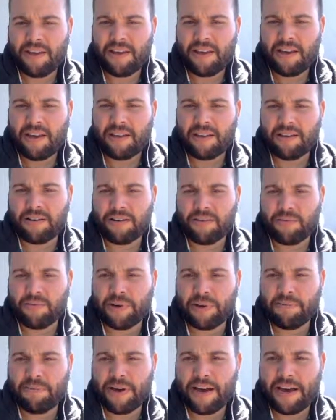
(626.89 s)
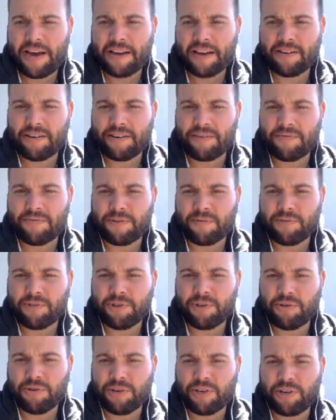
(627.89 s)
And then on the way back from
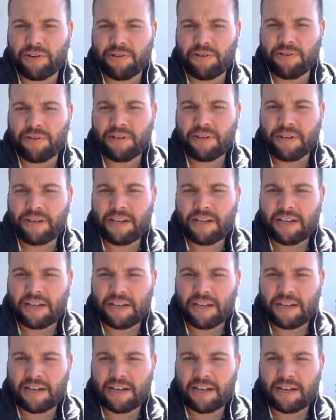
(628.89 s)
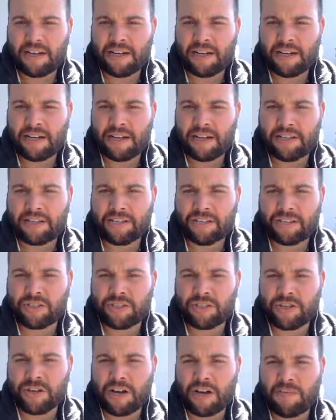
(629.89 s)
Tokyo, a
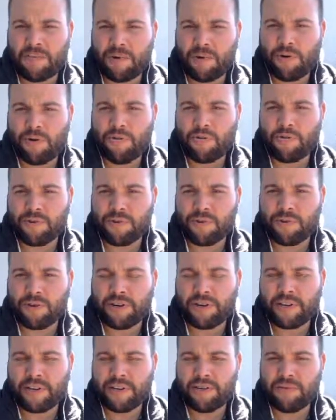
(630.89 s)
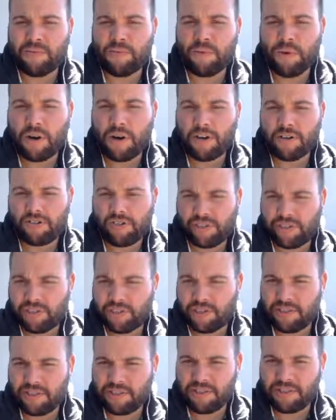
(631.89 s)
stopover in
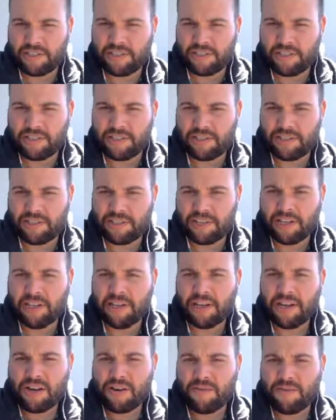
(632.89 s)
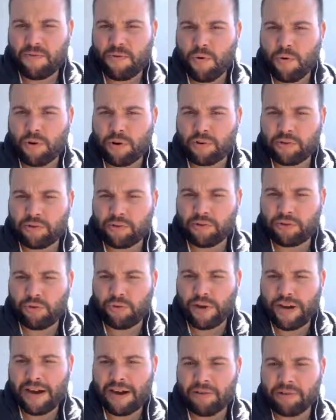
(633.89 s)
Washington, D.C. for
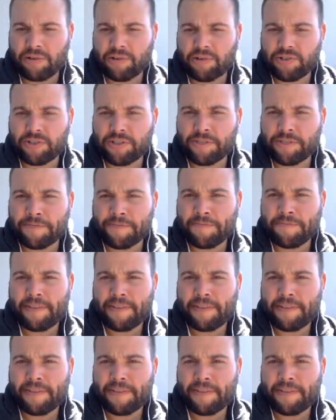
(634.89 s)
2 hours.